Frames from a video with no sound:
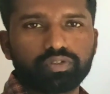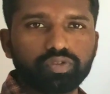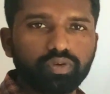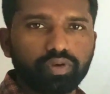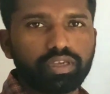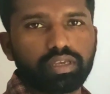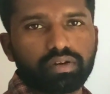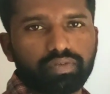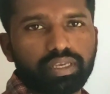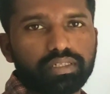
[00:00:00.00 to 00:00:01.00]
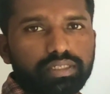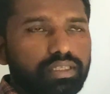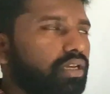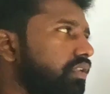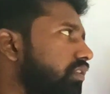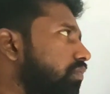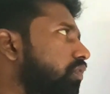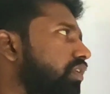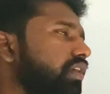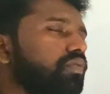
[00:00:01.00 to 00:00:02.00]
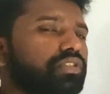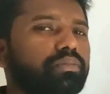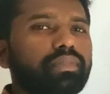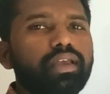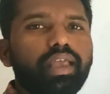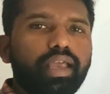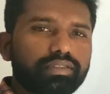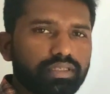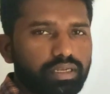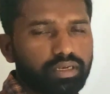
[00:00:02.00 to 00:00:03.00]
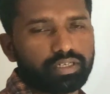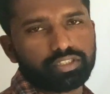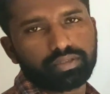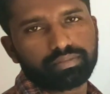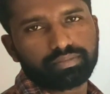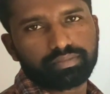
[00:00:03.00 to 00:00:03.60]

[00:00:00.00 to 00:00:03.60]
So here we can say that the body has some acceleration.